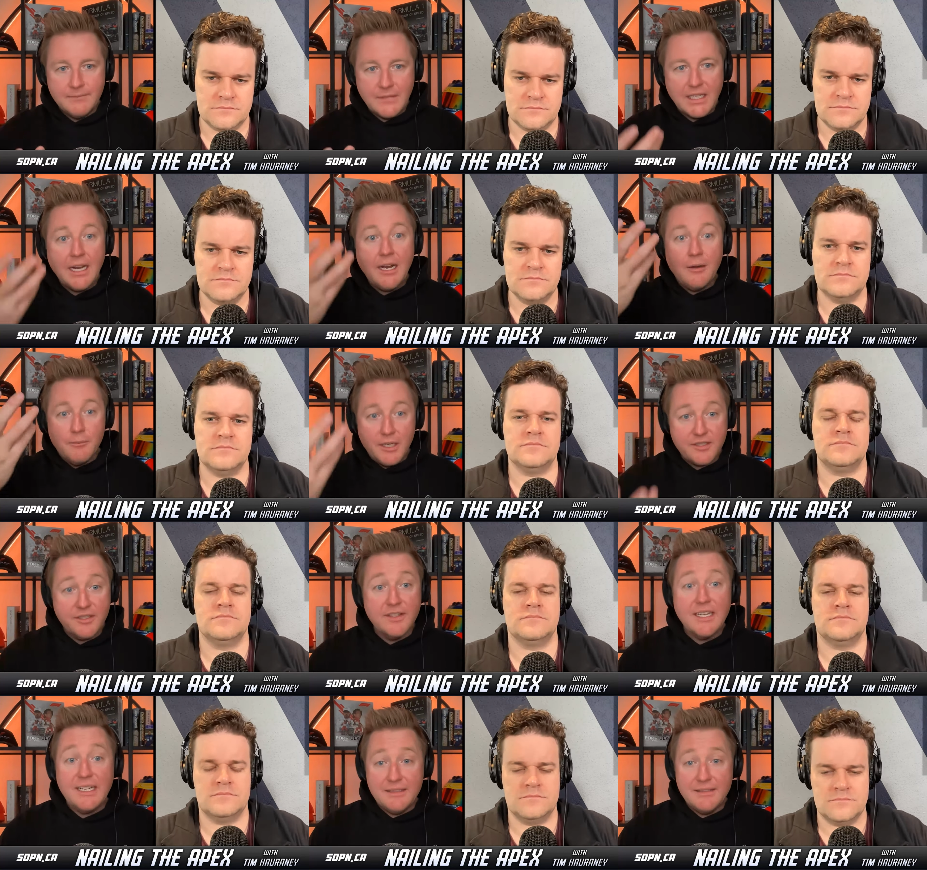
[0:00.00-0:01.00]
Speaker 1: And how much
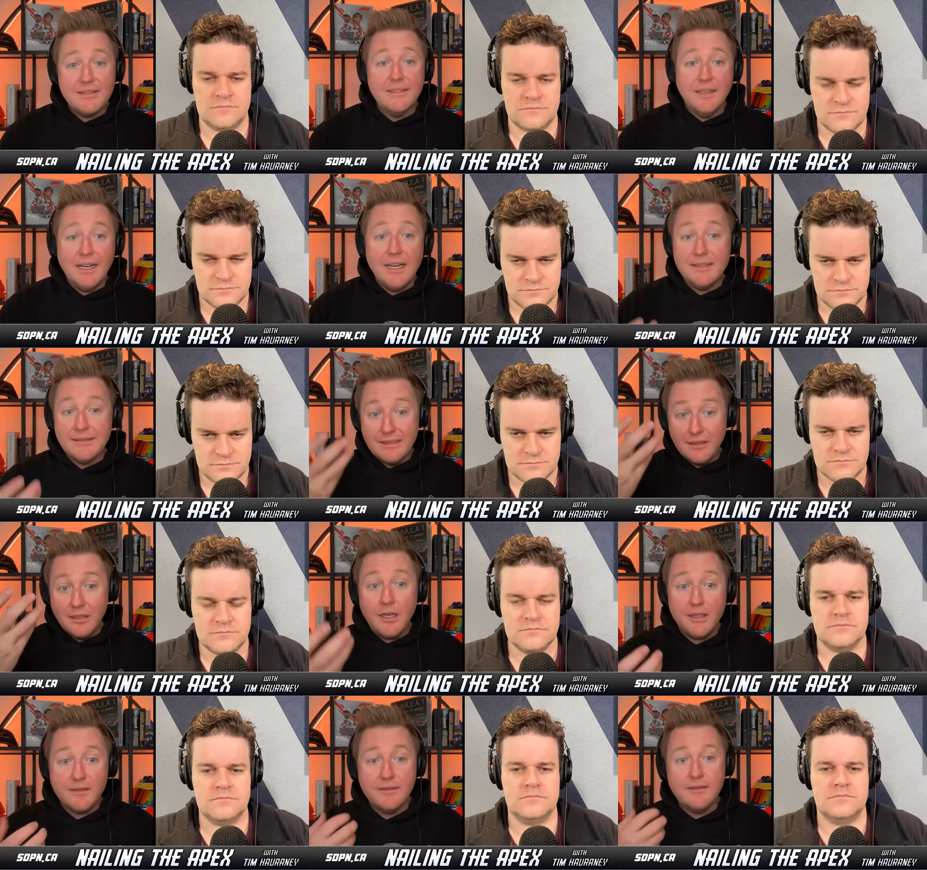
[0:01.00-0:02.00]
of that is he has he
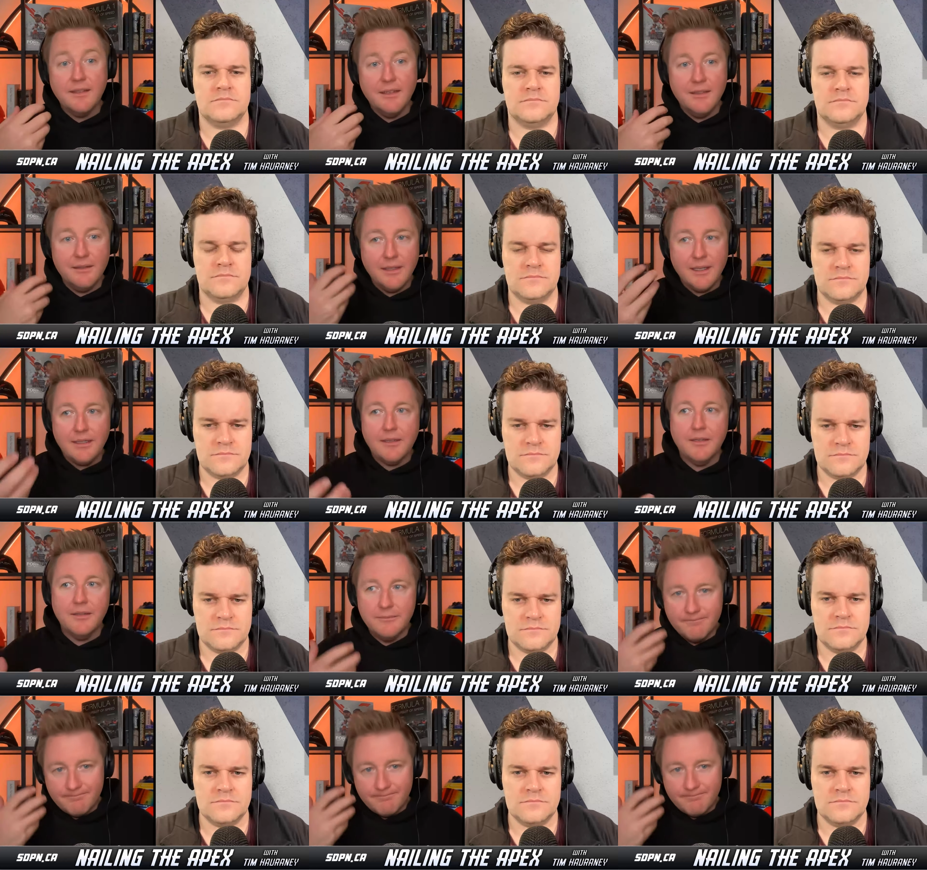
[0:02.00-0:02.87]
lost in like,